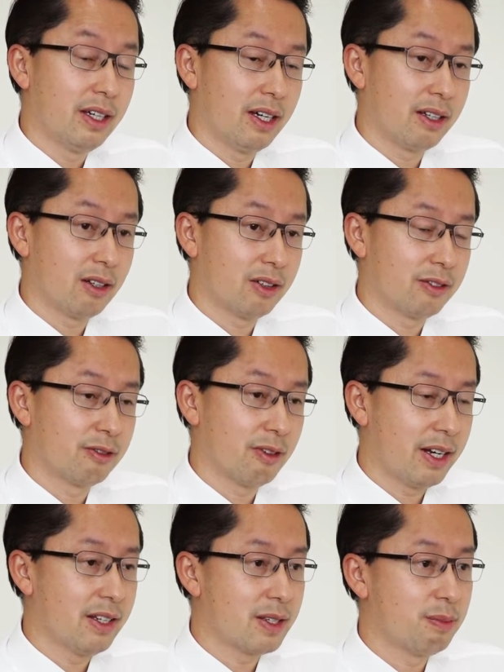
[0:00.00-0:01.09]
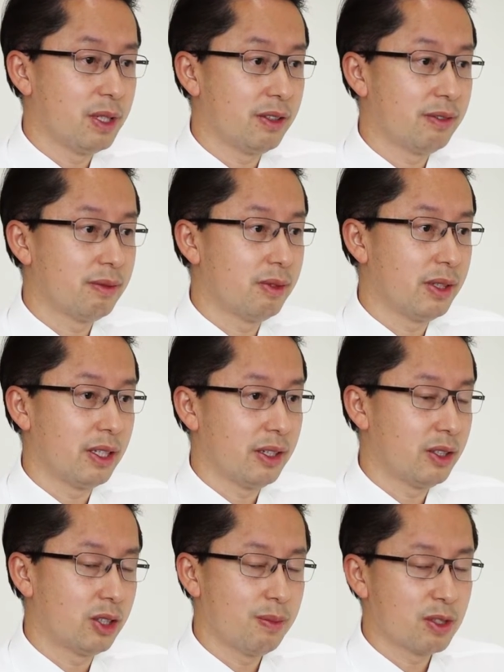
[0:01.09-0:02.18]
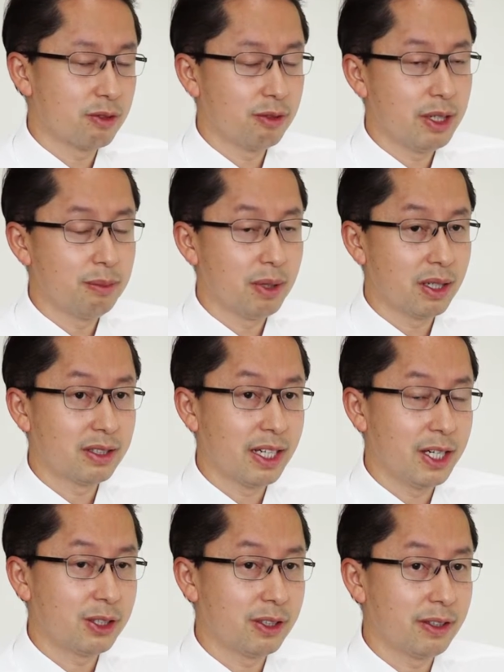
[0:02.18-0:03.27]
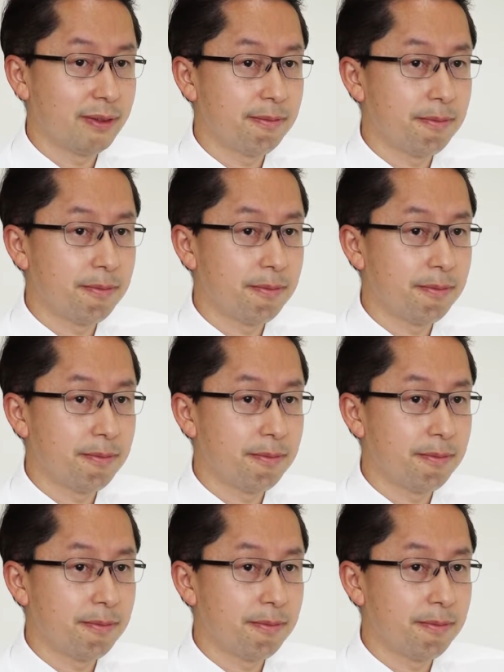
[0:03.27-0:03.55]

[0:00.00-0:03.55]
and a lot of runners, in terms of rehabilitation.